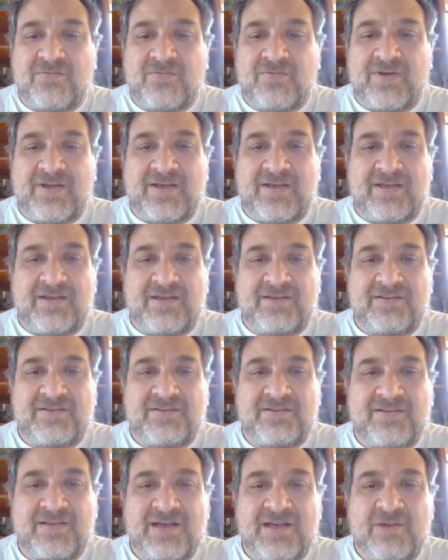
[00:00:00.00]

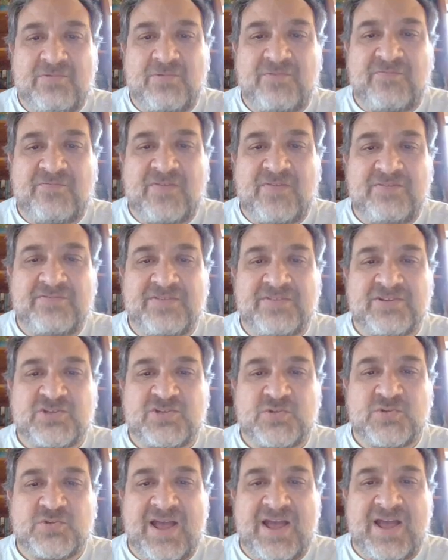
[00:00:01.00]
I would follow the
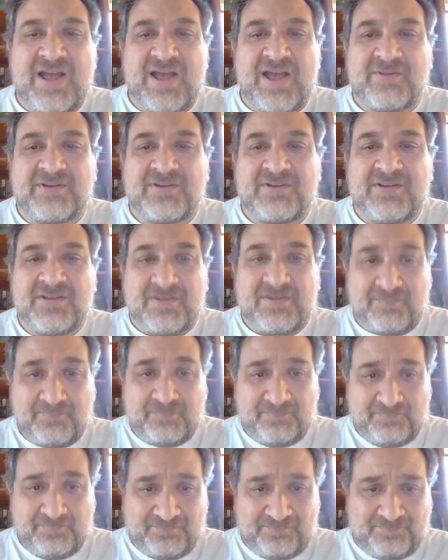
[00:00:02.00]
track, but
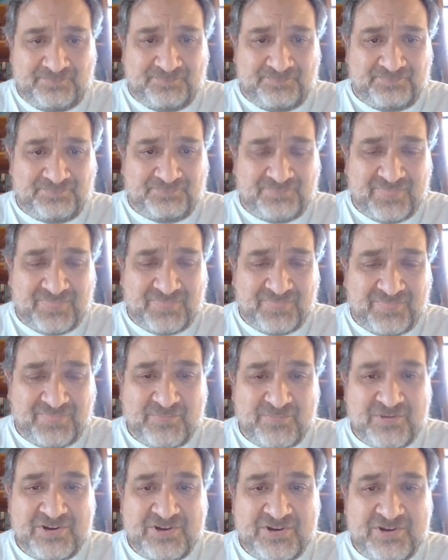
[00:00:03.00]

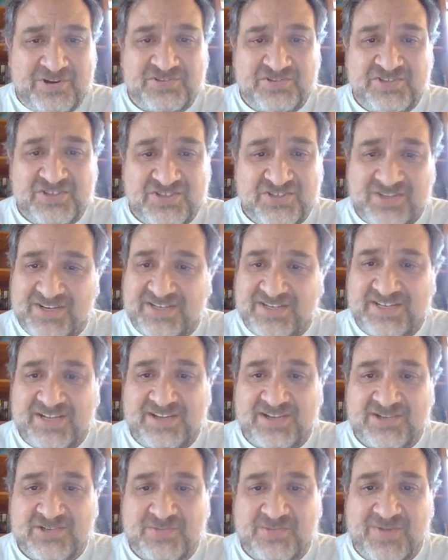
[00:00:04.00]
I'm pretty sure it's just going to
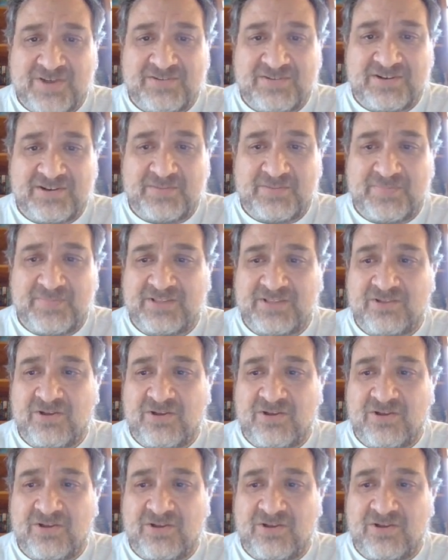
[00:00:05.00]
take us around in a big long